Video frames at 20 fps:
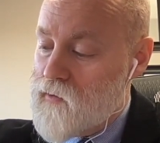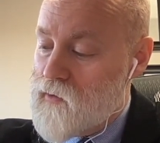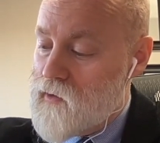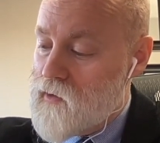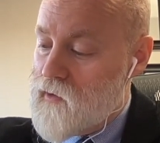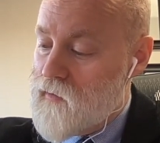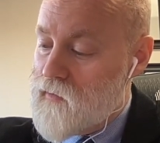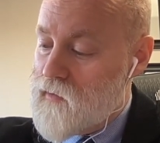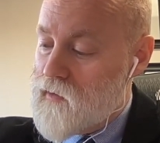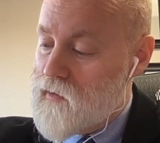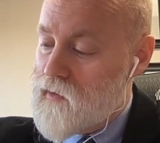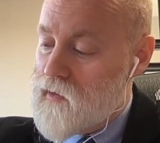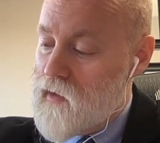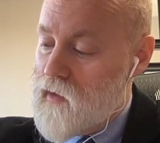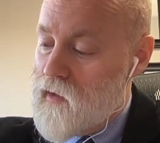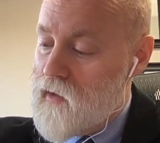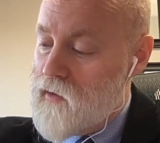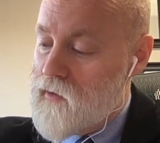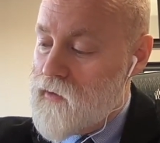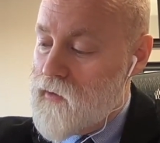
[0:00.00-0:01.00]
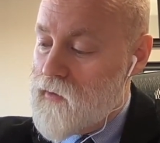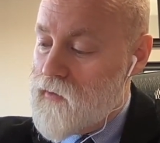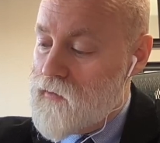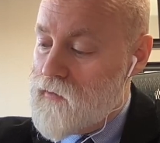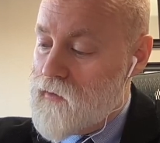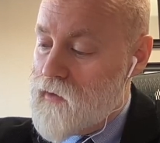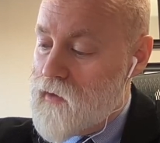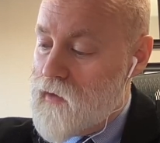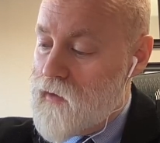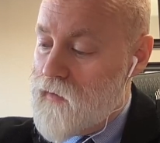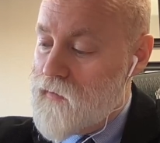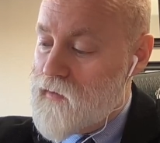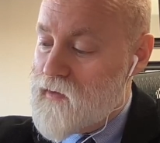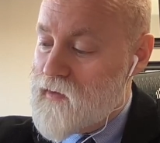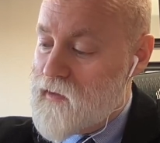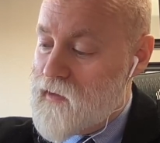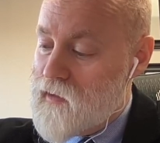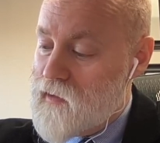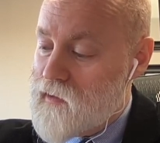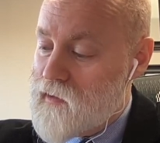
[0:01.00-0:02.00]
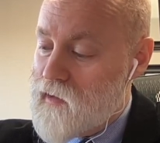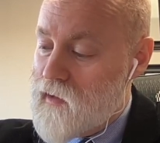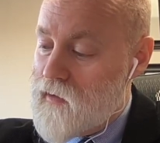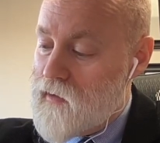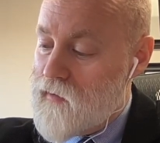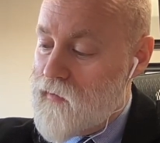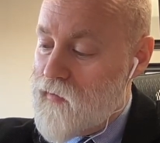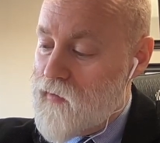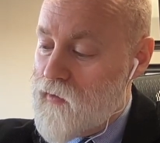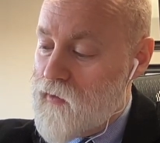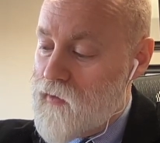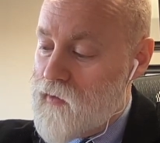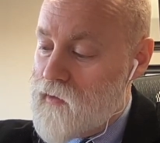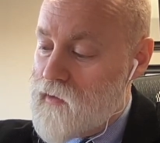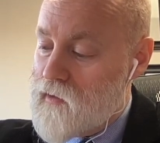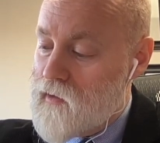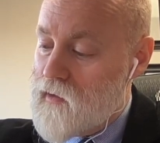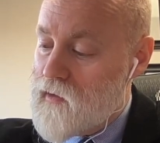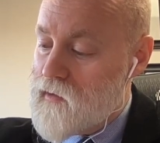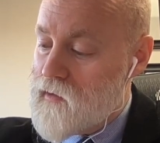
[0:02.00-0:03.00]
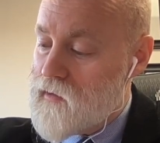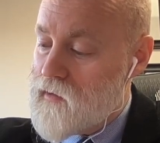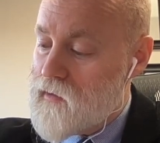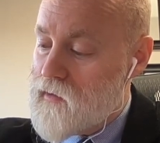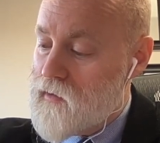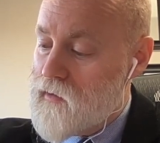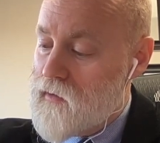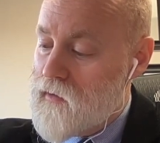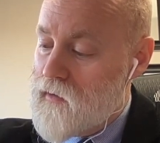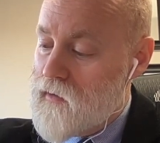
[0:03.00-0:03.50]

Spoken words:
which gives us a total of 6 out of 36